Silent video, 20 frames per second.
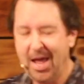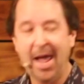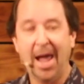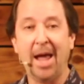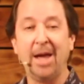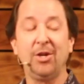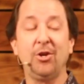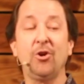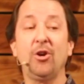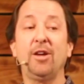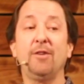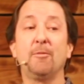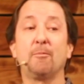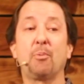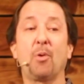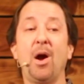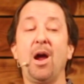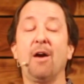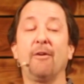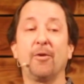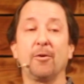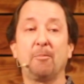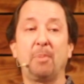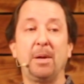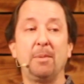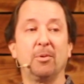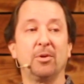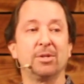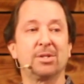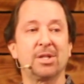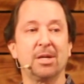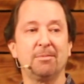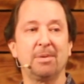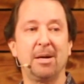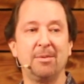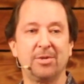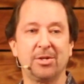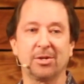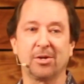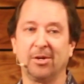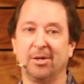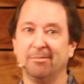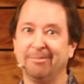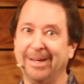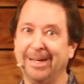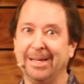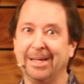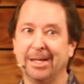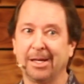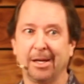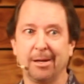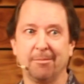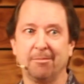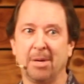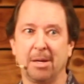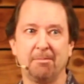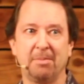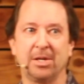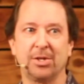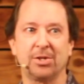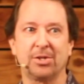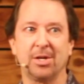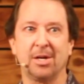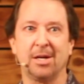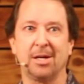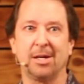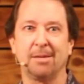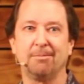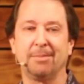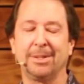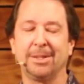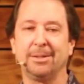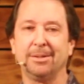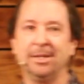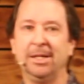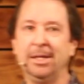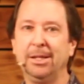And you even pray over people, and sometimes you're going, man, I gave them my best shot, but,